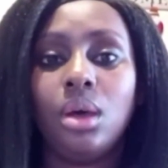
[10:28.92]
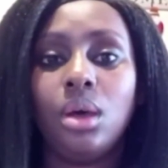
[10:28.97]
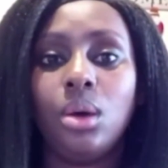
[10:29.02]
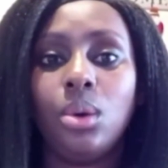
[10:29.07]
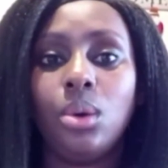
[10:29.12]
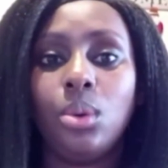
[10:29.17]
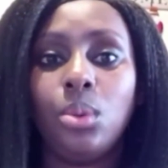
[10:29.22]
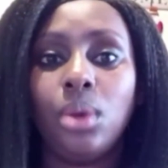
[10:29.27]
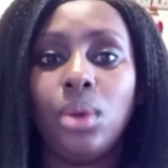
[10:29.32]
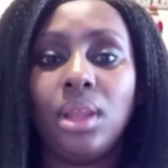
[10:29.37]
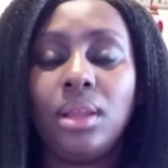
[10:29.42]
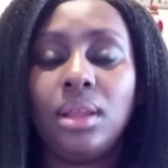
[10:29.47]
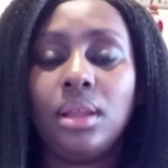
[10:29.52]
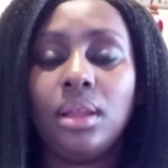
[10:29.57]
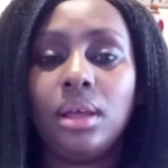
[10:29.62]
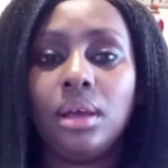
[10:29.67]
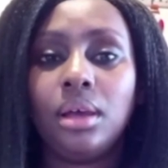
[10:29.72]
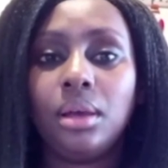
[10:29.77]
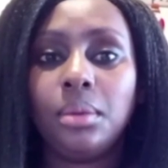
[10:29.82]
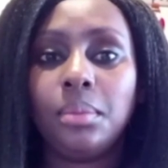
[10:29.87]
Well,
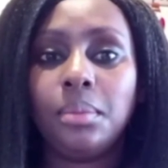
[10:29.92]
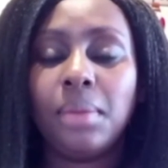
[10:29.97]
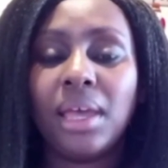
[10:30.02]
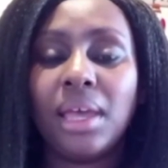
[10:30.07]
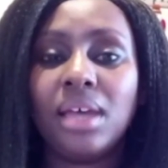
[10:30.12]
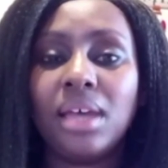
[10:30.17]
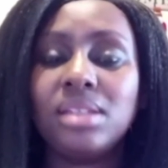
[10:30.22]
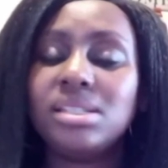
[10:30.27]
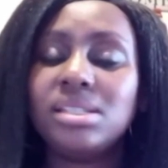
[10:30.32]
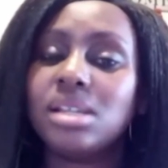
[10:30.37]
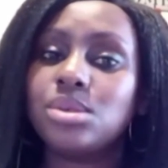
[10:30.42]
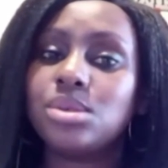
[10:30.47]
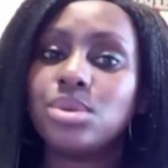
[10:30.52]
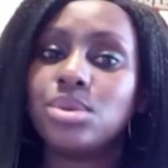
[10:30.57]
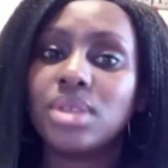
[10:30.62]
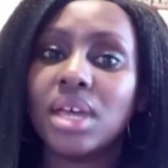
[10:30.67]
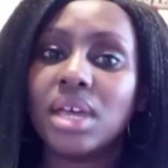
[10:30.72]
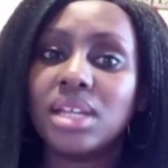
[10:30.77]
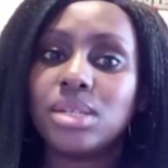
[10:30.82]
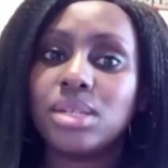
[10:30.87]
my answer to
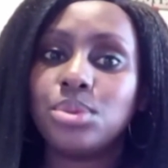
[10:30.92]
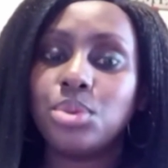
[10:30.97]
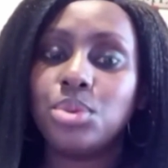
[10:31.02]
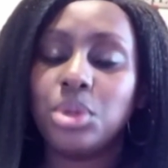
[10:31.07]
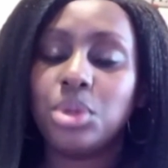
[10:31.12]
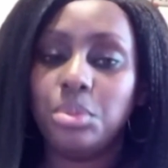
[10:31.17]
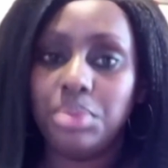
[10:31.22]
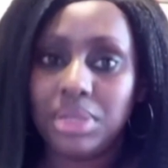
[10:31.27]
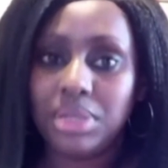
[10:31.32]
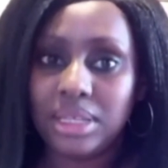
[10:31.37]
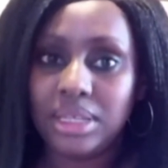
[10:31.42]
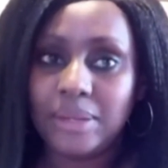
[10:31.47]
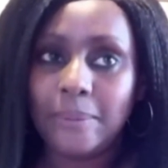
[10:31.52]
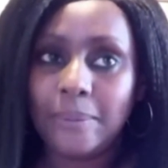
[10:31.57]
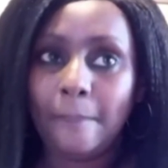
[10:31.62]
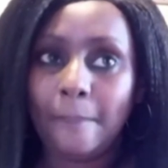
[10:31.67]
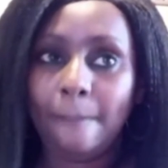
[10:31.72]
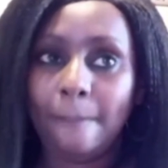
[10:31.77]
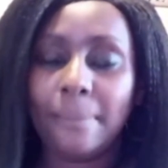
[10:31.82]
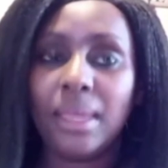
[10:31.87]
that would
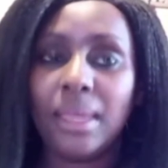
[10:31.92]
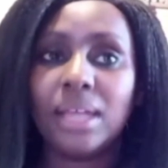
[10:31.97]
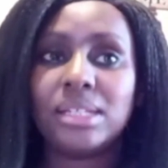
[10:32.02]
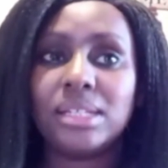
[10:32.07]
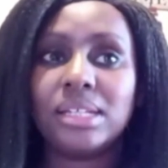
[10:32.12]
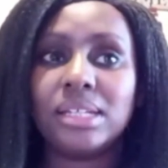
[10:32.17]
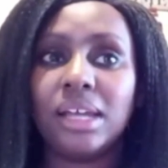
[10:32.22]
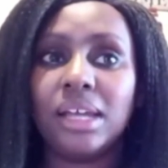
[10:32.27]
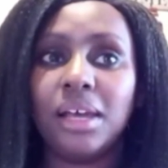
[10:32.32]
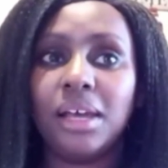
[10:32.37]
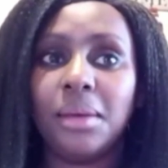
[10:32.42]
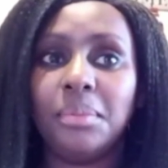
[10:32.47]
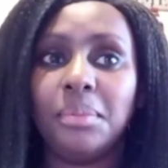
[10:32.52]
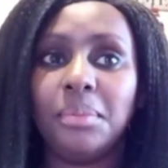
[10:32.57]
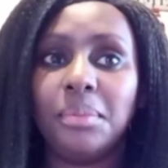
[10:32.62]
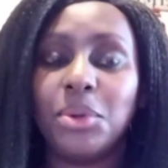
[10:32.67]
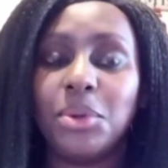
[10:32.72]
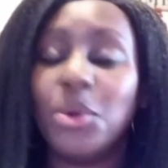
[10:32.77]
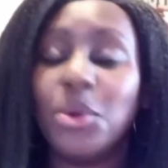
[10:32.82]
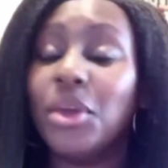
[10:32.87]
be that
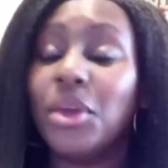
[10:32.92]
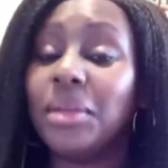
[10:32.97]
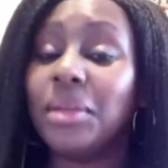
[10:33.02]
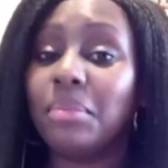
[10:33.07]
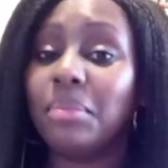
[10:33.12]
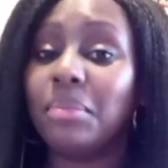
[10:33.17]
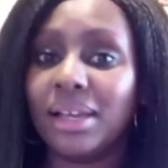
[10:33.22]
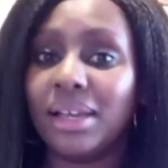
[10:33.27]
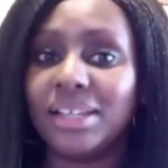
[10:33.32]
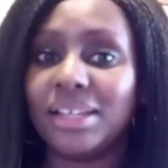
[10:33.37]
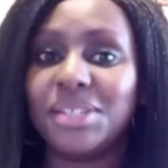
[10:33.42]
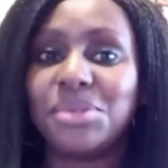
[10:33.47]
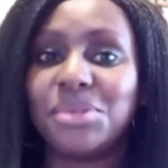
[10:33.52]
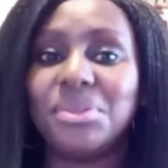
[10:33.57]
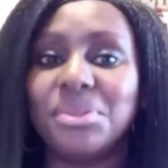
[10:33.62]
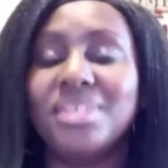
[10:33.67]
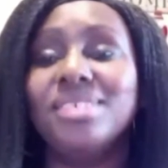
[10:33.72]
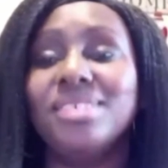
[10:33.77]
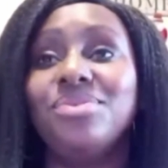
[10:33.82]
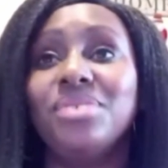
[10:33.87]
going back to
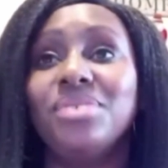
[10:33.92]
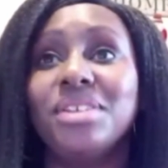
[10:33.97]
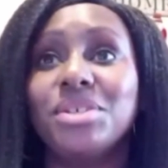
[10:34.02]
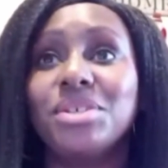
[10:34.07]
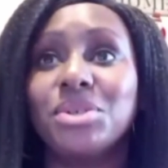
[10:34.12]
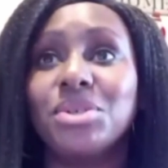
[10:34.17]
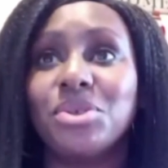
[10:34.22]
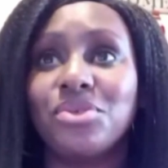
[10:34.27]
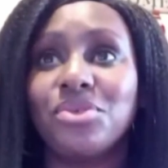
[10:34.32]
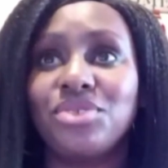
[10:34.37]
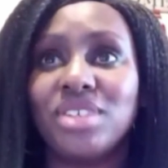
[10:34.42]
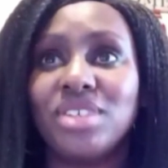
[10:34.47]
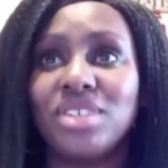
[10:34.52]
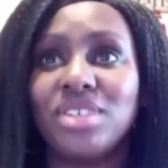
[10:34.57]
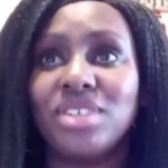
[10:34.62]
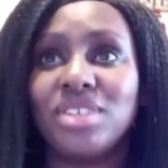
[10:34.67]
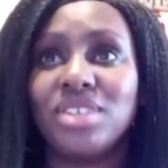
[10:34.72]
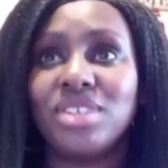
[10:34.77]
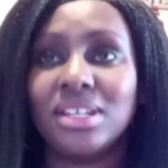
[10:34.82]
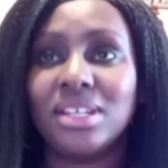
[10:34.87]
the definition of
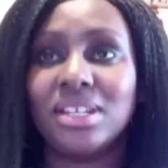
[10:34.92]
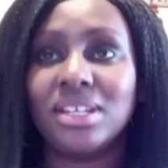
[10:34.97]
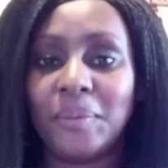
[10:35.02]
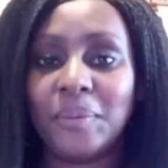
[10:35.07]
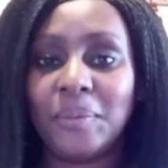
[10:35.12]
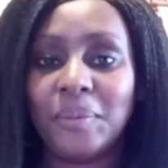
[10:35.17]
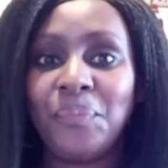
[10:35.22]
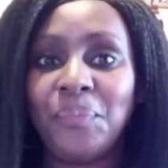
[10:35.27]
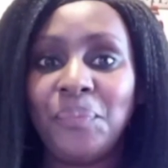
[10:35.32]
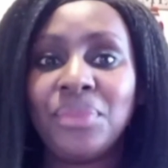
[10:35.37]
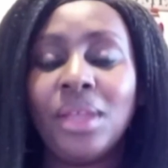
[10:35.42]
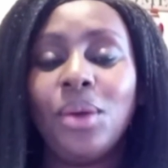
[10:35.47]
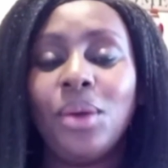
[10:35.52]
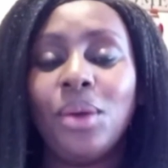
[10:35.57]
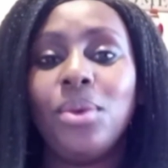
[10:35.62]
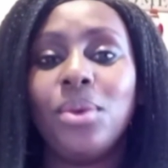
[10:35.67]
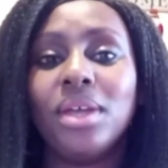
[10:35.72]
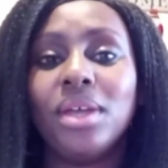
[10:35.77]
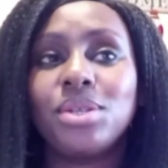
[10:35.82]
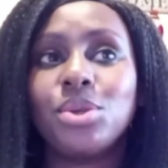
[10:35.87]
gender, we
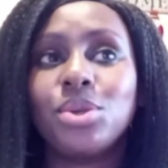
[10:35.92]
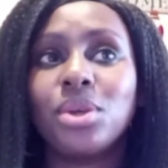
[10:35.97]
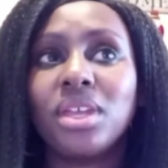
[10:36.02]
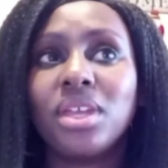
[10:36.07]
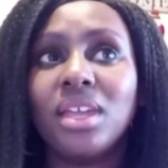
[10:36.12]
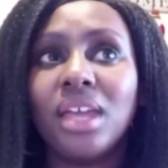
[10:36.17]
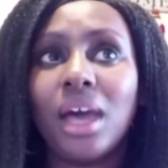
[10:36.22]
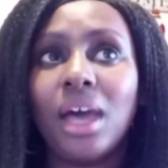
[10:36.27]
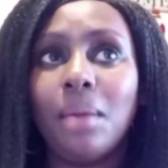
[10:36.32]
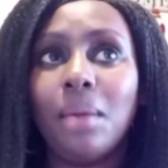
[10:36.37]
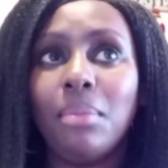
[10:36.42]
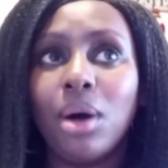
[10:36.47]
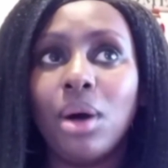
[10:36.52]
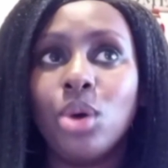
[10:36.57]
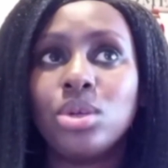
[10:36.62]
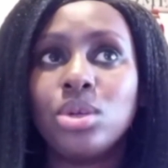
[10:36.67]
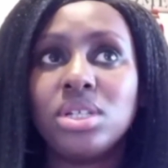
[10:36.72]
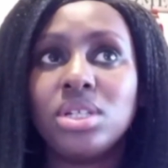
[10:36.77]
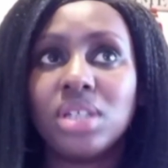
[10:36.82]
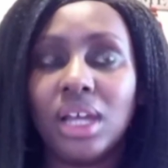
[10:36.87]
are talking
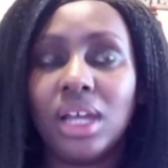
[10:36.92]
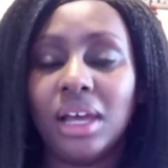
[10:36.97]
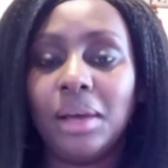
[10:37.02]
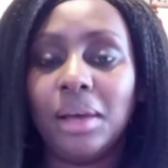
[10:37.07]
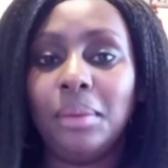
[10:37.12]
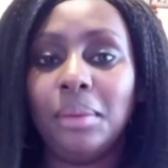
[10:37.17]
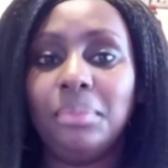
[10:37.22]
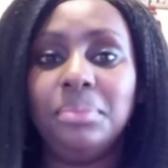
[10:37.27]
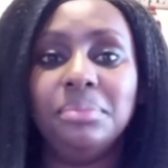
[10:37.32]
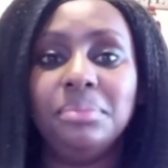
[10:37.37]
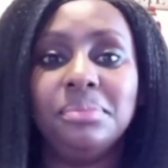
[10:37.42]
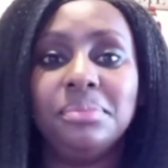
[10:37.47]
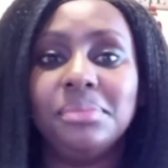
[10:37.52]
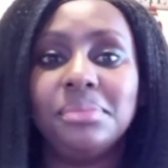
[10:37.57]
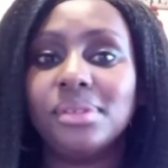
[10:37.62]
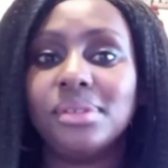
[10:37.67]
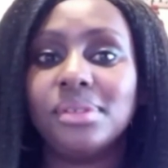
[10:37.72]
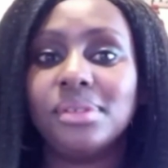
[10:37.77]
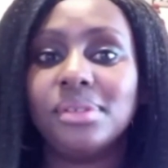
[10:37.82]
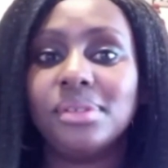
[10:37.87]
about
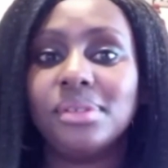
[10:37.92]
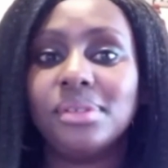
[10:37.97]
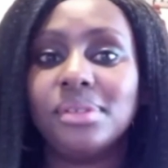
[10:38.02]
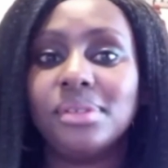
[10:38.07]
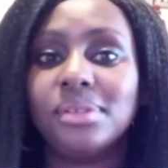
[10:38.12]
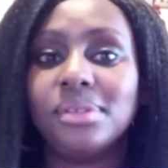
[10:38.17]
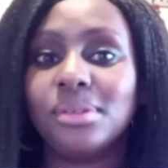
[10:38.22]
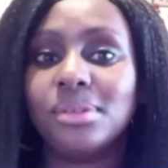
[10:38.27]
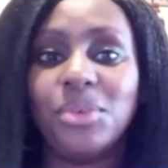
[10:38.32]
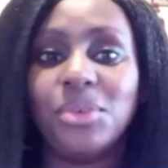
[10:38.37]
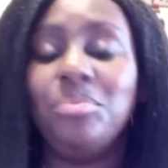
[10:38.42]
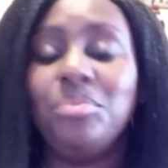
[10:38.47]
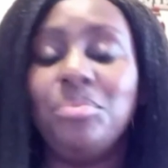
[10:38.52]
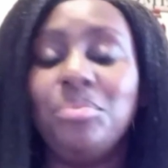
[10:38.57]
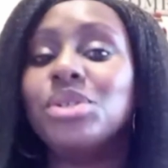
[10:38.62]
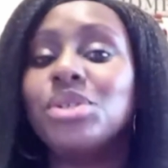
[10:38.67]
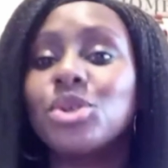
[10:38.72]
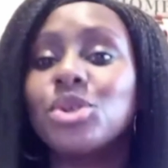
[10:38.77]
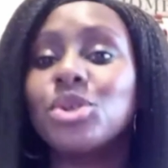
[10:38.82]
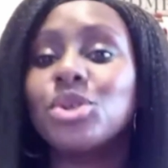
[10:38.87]
we've been
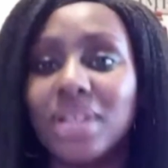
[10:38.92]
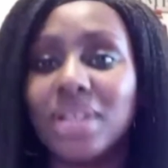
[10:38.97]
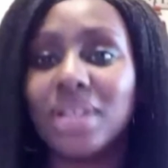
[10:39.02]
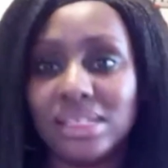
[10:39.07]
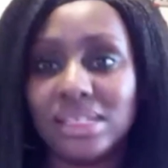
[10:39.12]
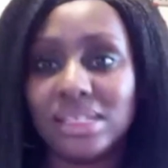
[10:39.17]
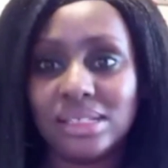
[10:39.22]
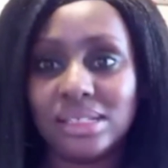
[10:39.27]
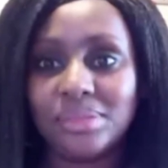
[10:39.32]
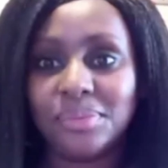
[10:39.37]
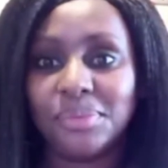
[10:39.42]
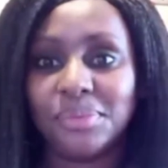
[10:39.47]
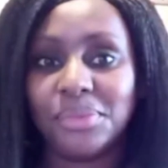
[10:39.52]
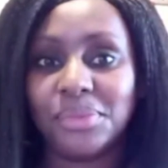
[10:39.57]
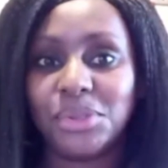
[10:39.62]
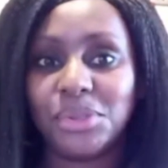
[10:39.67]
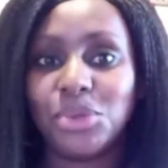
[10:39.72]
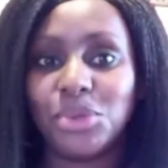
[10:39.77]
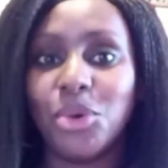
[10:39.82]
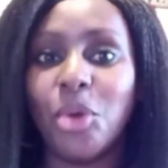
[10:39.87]
socialized to
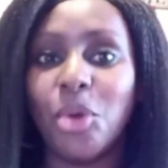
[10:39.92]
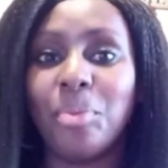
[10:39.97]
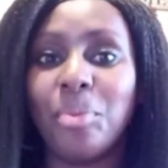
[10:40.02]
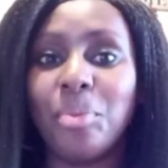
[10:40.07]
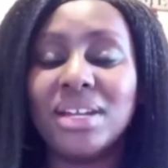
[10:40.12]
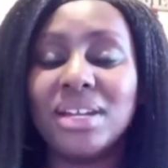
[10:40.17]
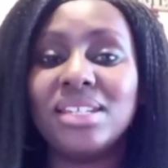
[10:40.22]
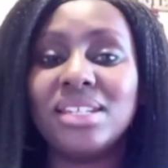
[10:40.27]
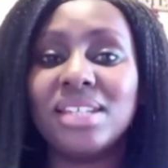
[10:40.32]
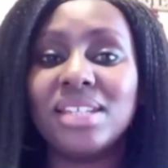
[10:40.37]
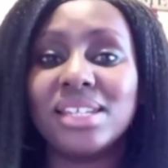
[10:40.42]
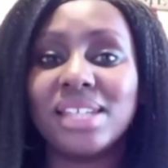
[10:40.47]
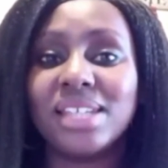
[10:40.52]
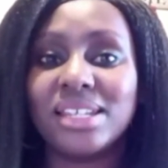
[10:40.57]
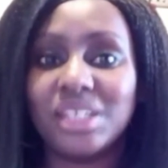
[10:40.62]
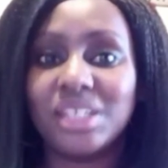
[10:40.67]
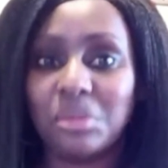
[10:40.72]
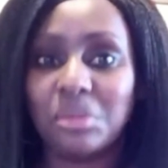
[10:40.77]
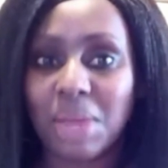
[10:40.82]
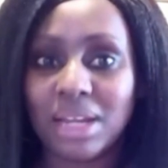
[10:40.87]
operate in a
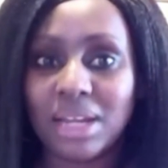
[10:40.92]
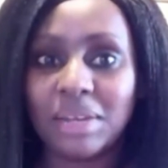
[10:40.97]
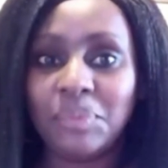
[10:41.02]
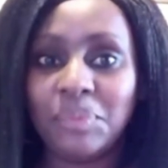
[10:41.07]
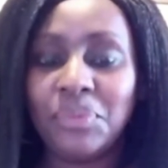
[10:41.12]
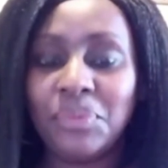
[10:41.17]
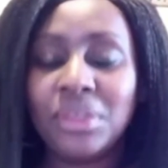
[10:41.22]
certain manner.